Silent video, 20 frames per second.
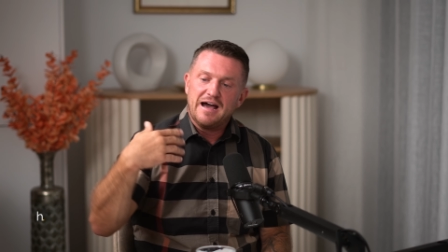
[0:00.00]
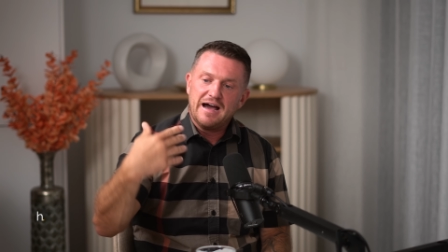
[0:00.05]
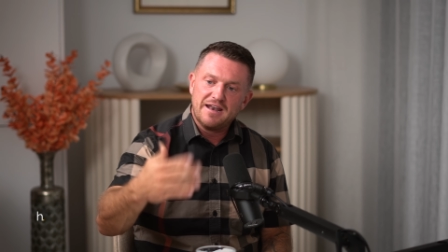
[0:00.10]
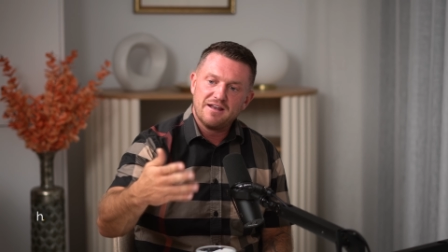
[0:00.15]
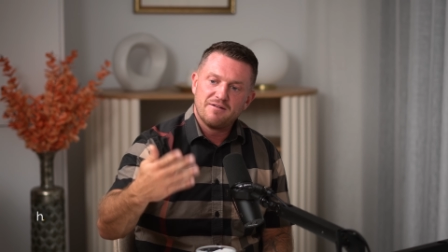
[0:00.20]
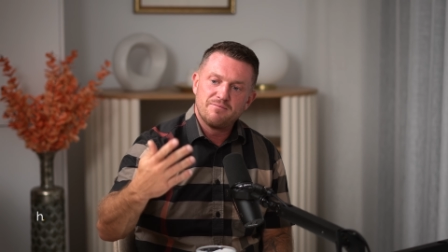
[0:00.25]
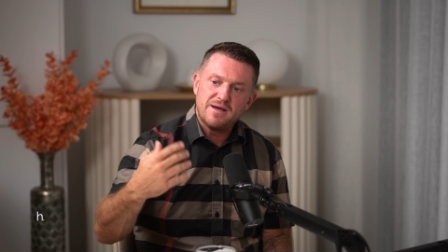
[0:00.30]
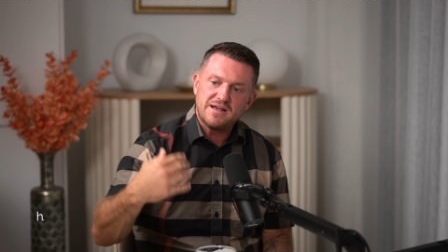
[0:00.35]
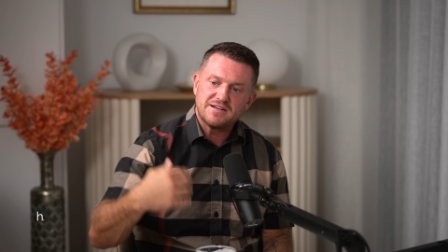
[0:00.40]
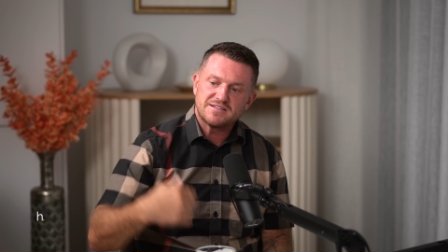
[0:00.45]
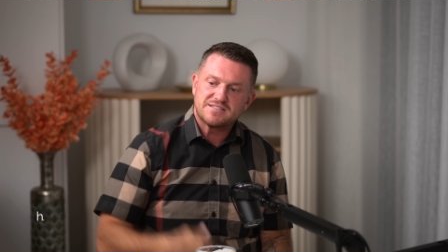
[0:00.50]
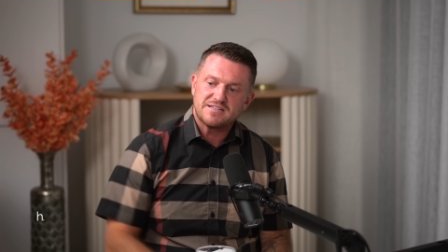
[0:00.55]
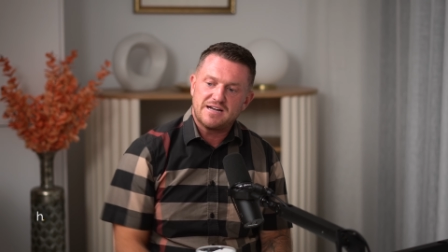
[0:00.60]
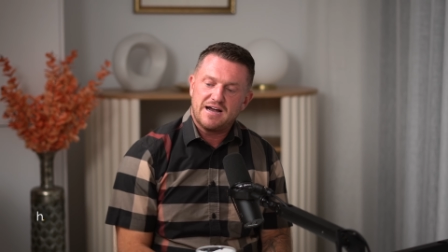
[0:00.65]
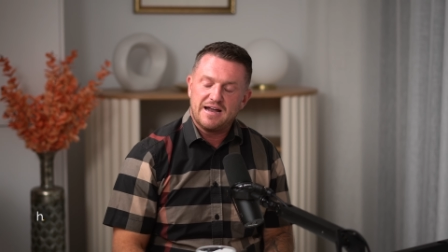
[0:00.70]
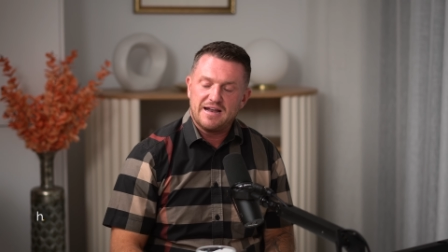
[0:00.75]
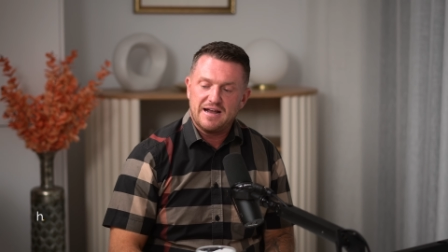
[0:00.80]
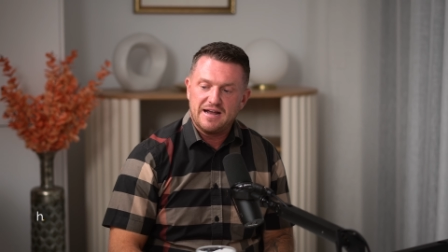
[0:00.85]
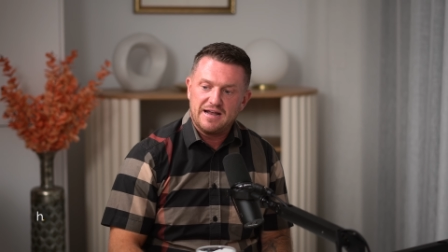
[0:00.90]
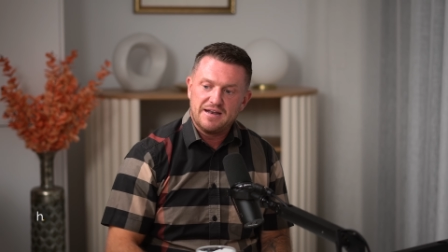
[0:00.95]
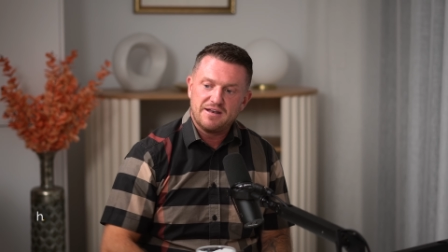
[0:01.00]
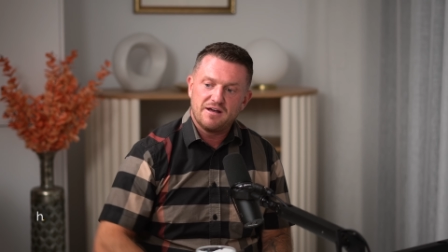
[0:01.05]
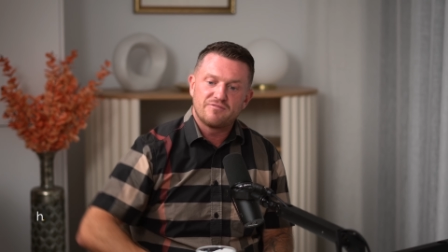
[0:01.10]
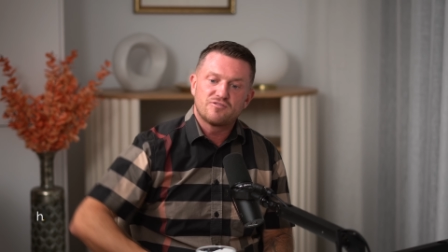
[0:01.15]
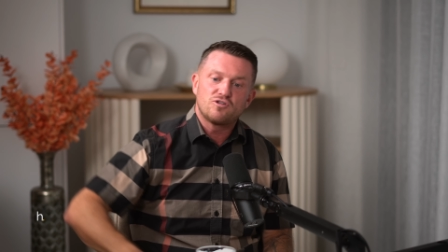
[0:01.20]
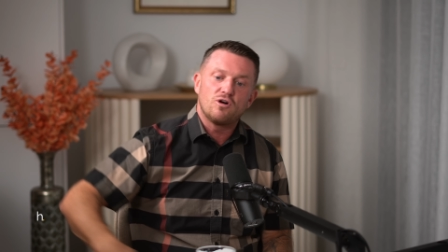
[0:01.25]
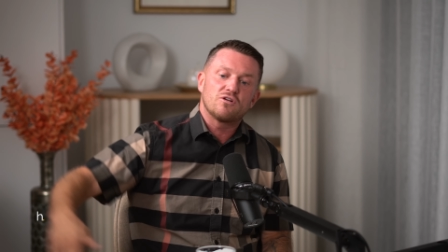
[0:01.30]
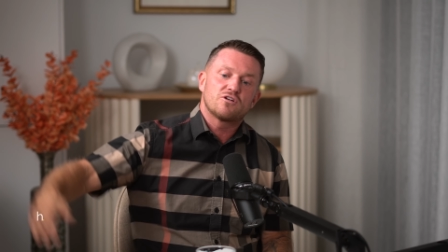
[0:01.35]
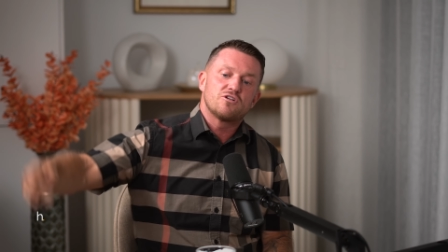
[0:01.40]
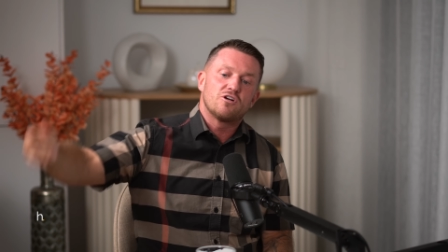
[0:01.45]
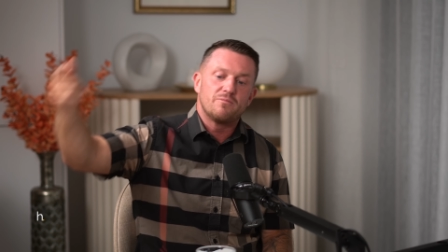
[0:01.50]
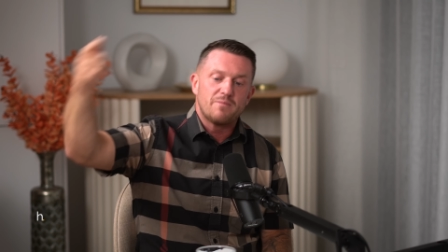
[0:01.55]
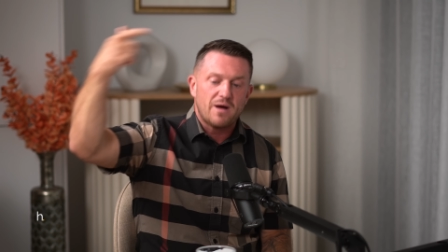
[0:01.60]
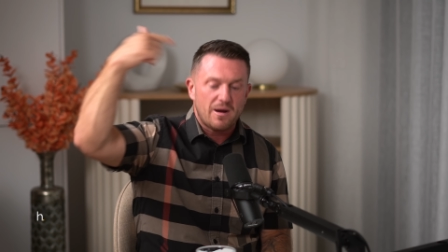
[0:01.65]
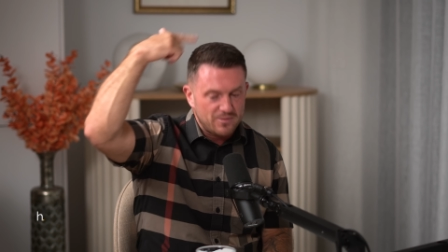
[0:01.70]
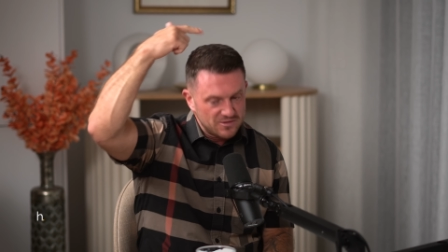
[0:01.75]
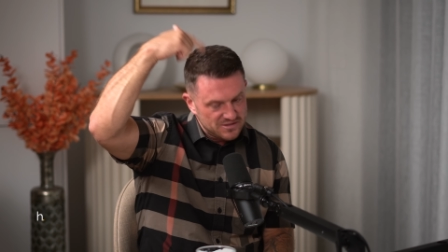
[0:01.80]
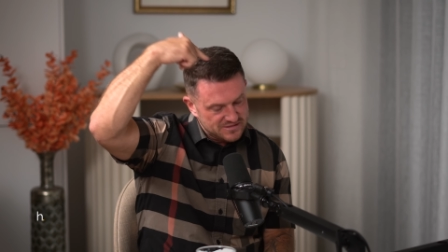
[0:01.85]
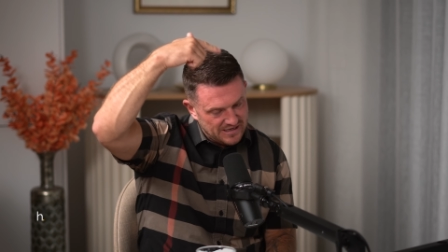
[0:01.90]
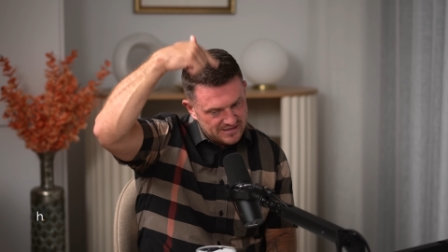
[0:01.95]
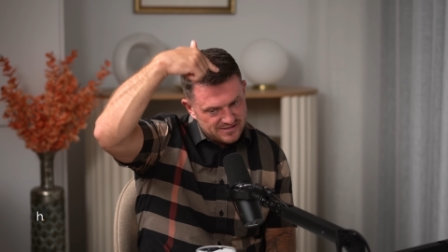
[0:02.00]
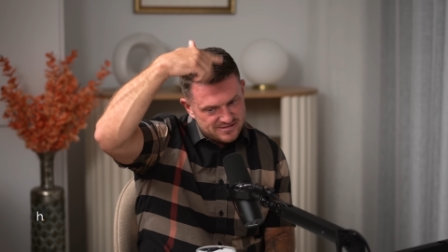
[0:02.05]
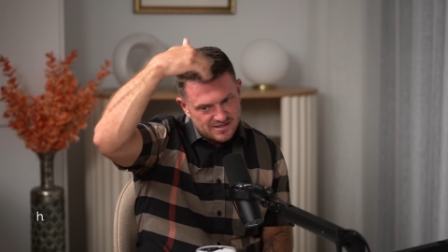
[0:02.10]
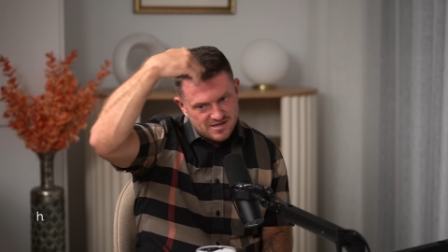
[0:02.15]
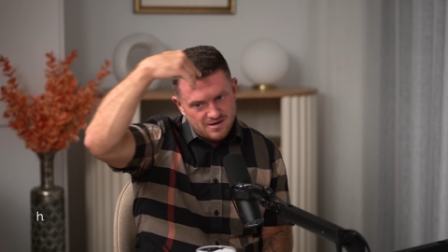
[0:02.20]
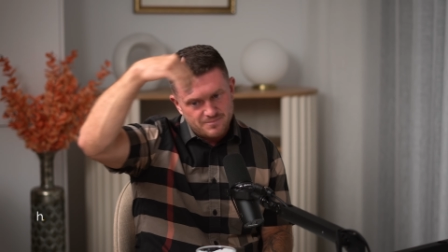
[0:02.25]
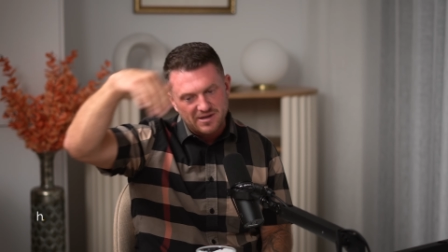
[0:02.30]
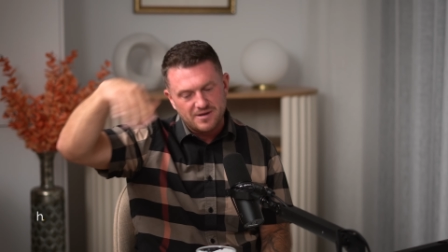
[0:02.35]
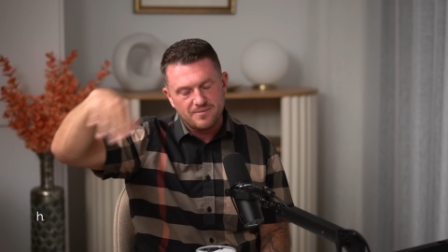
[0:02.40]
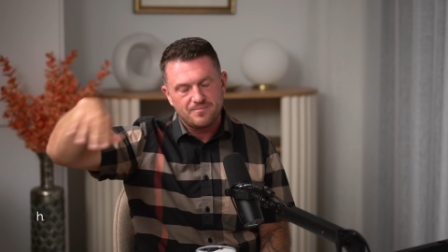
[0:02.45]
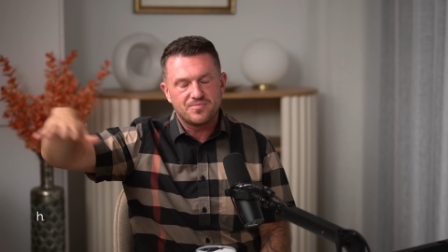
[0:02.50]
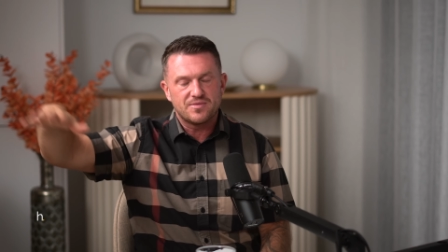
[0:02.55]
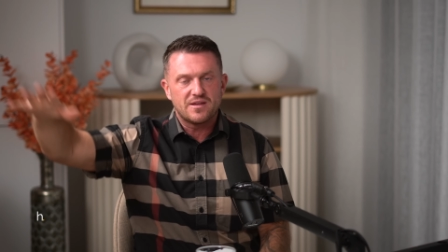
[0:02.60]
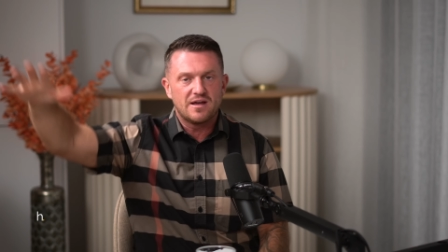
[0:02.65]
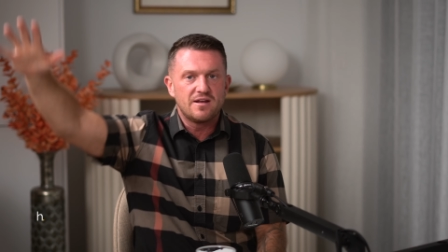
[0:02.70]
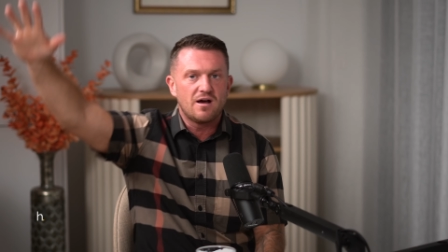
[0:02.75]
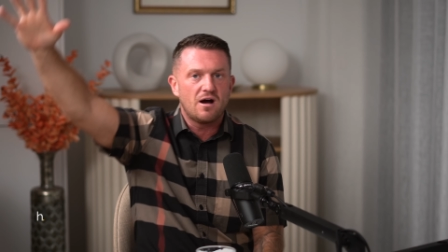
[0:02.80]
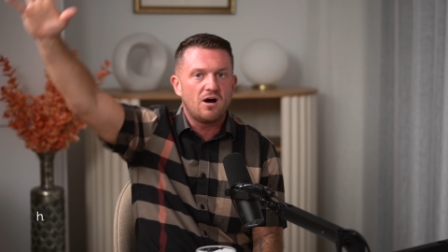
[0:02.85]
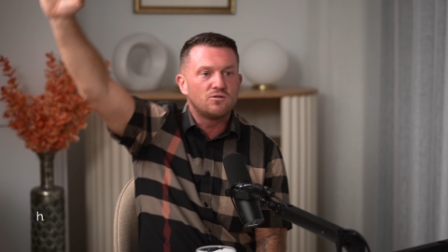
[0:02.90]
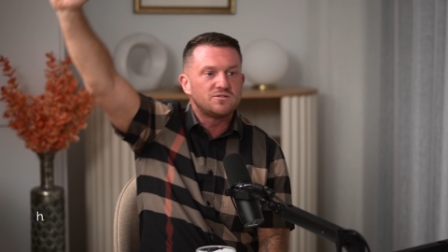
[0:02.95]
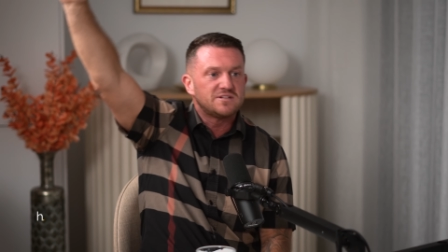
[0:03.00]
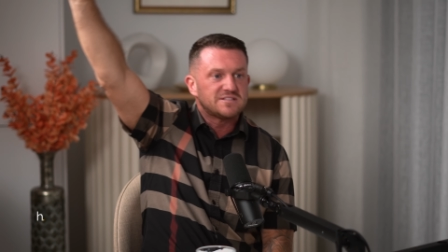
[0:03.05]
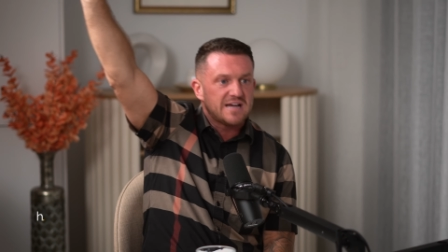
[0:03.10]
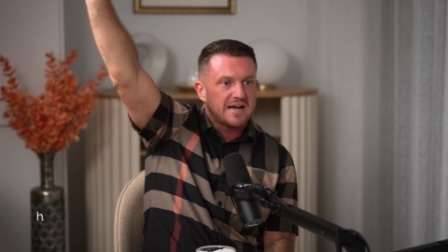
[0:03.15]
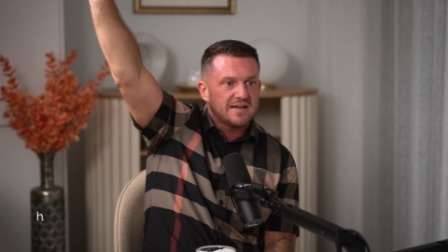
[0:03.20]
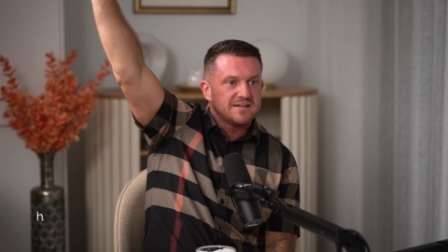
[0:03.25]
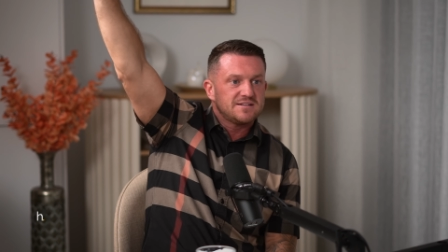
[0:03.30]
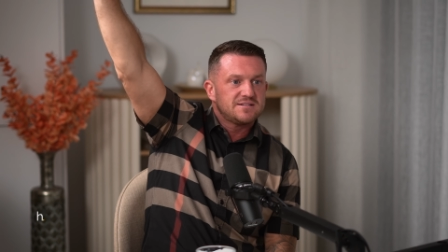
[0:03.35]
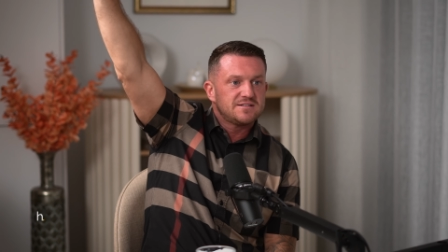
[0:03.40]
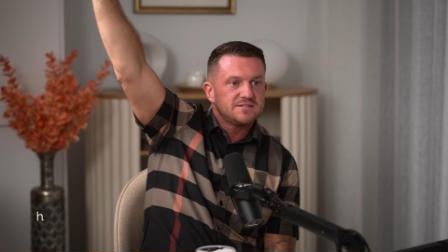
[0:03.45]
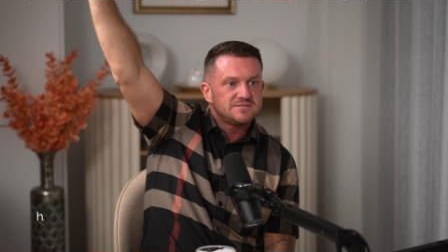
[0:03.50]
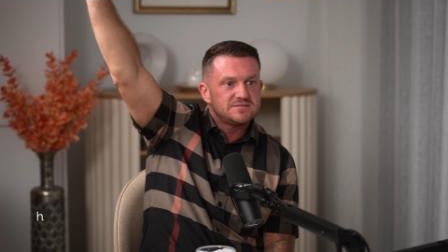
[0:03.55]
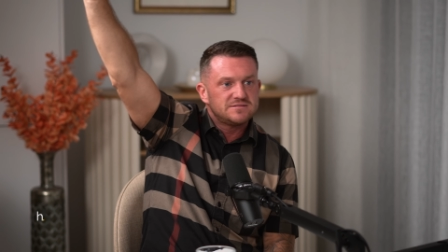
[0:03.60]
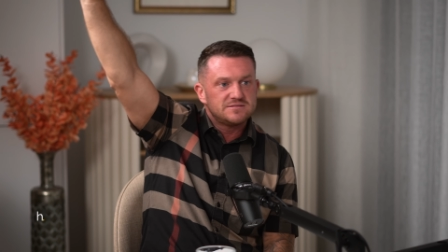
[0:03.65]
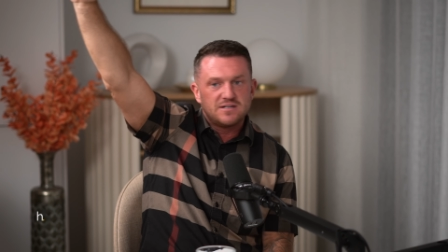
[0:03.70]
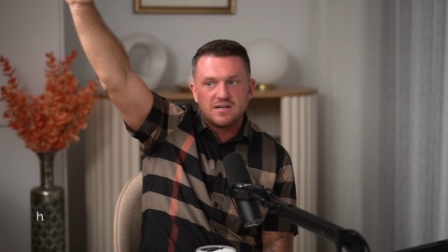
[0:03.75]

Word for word: And I've met, and I've got Graham up on stage. So come here, and I hold his hand.